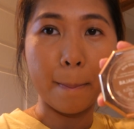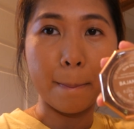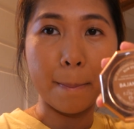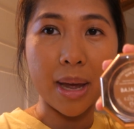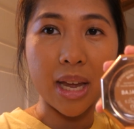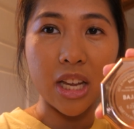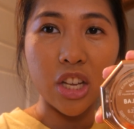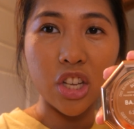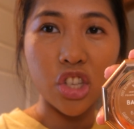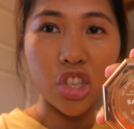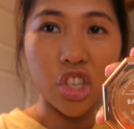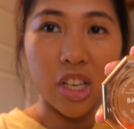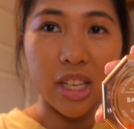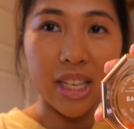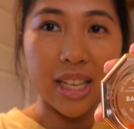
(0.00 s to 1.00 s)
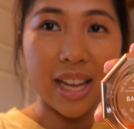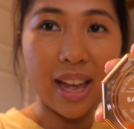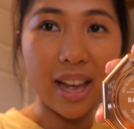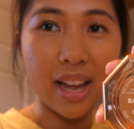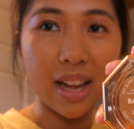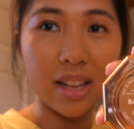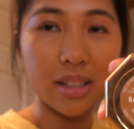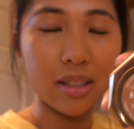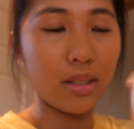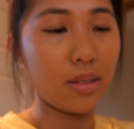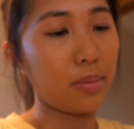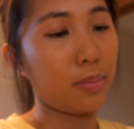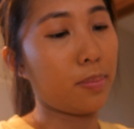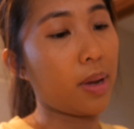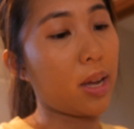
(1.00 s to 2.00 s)
Bayesian gal?
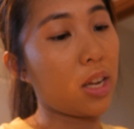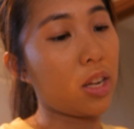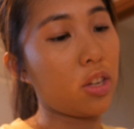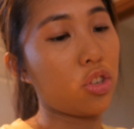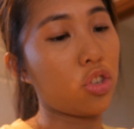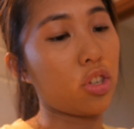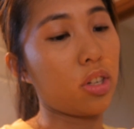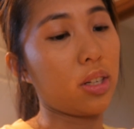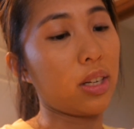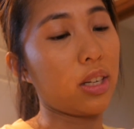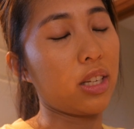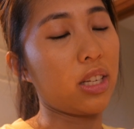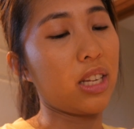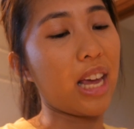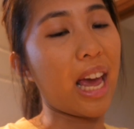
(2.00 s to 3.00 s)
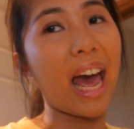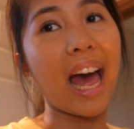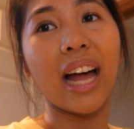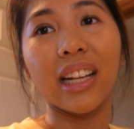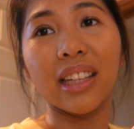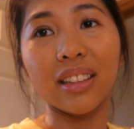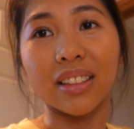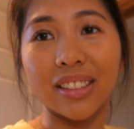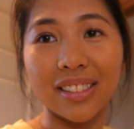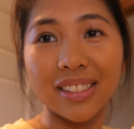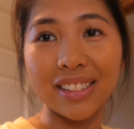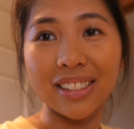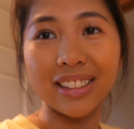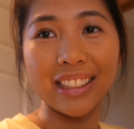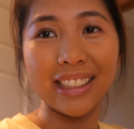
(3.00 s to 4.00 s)
Bayesian gal.
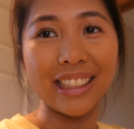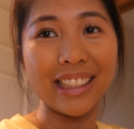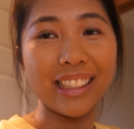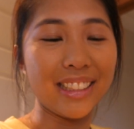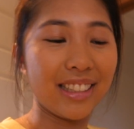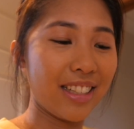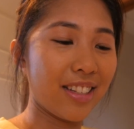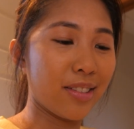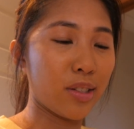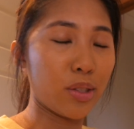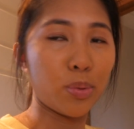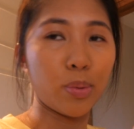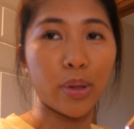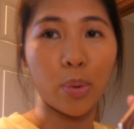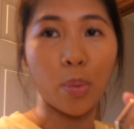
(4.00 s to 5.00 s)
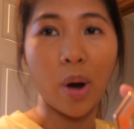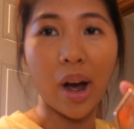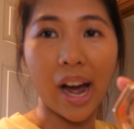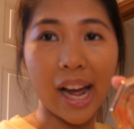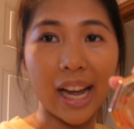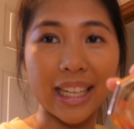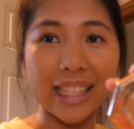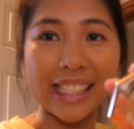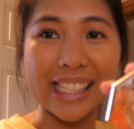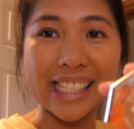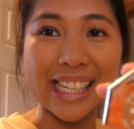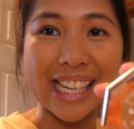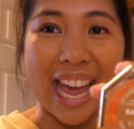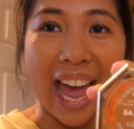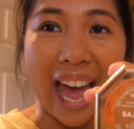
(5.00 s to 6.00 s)
Because it's with a Y.
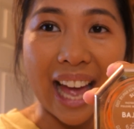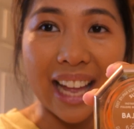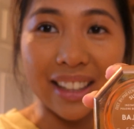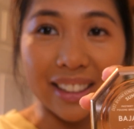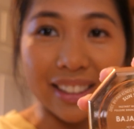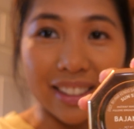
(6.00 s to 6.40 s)
Gal.